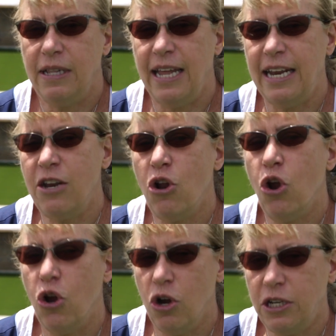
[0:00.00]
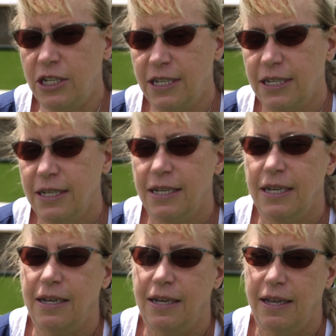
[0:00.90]
didn't hurt
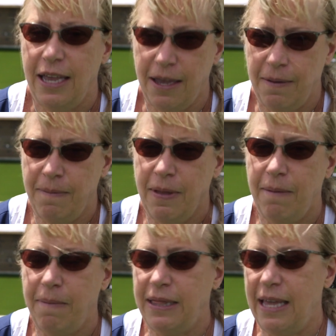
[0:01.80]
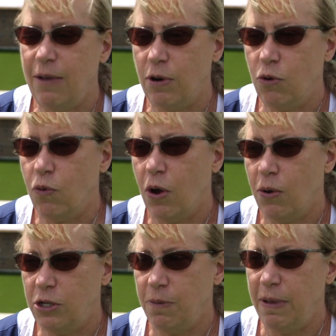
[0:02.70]
him, but they would
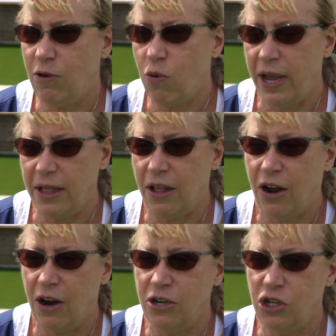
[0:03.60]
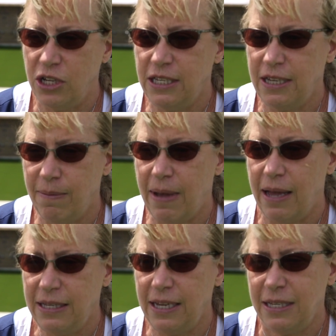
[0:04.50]
grow to be quite large in some
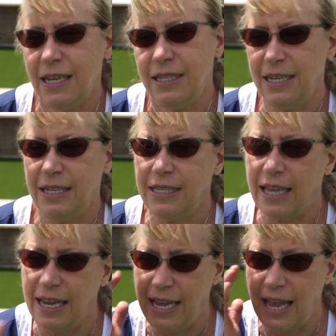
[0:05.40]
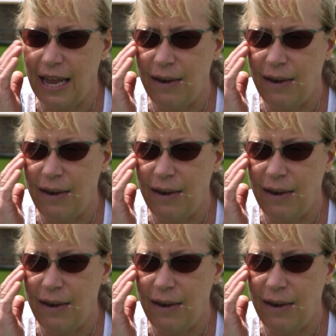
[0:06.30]
instances. Like he